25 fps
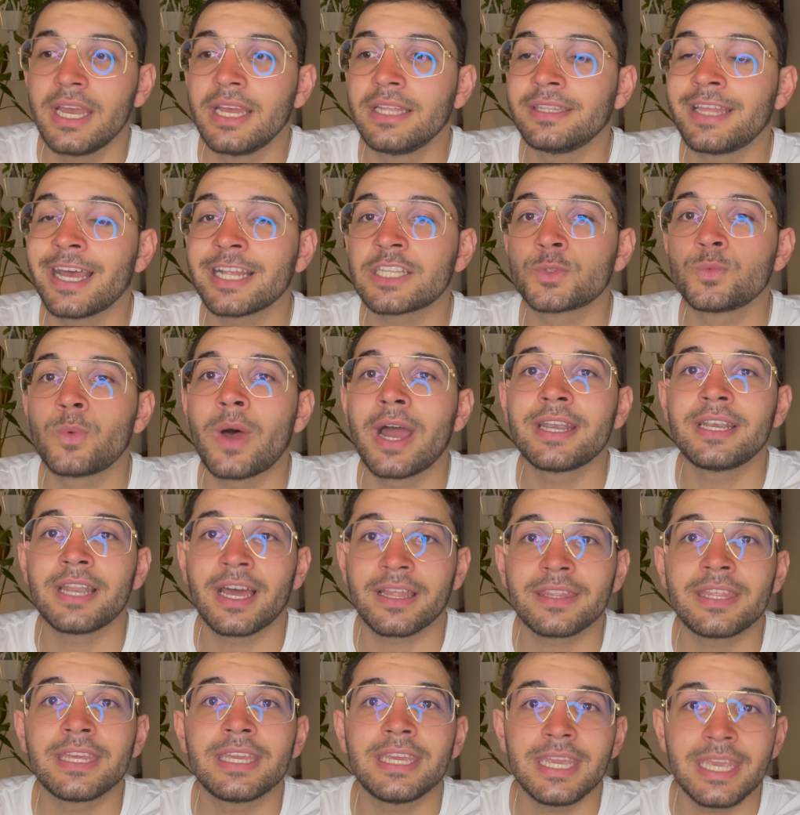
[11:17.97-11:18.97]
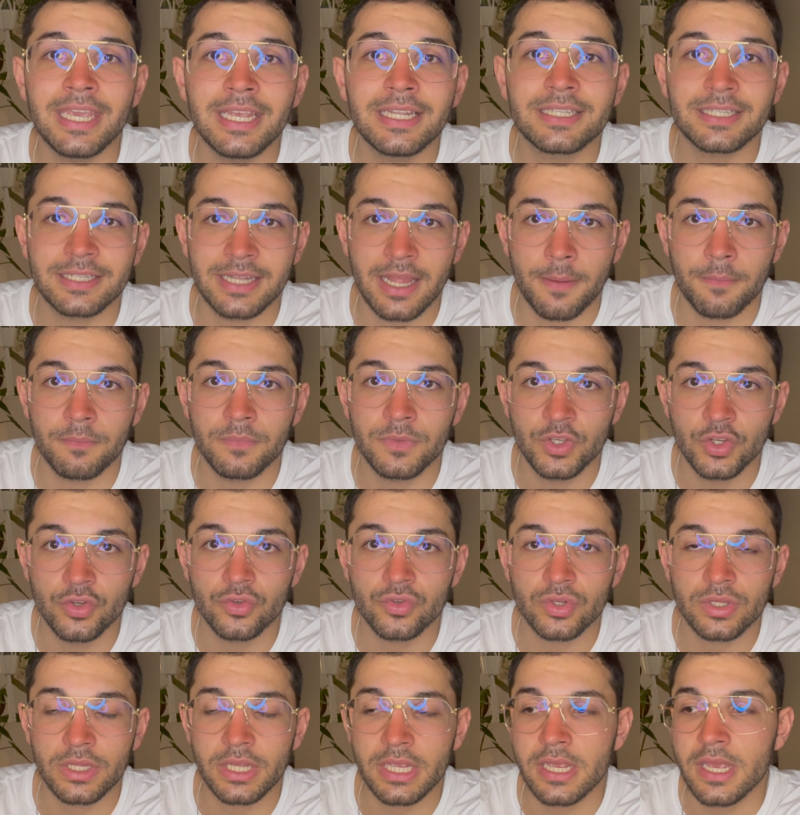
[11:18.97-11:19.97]
That's why nothing eats them,
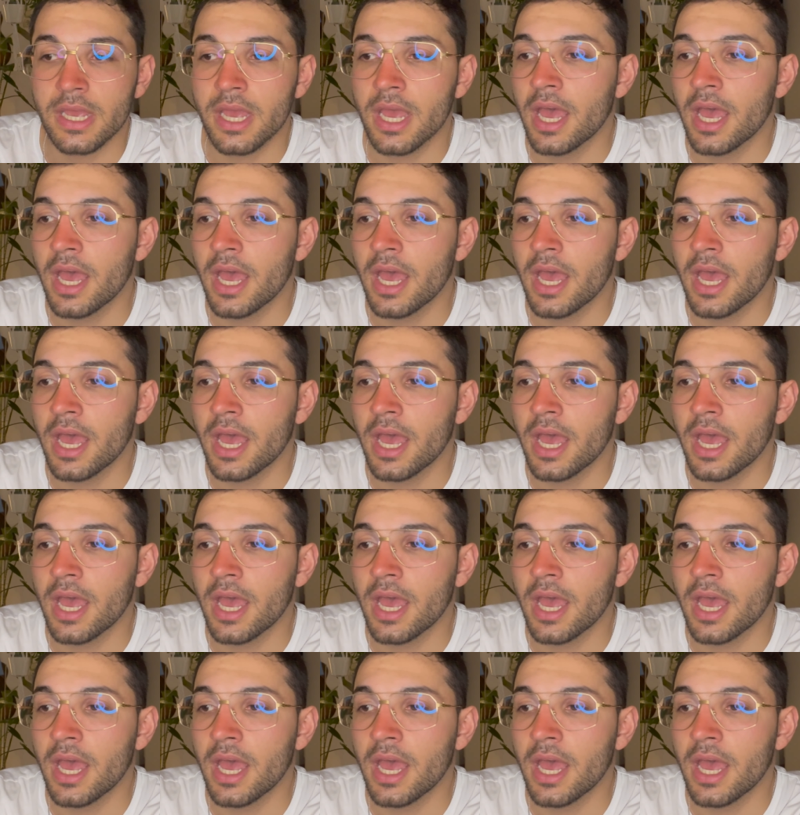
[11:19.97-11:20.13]
usually.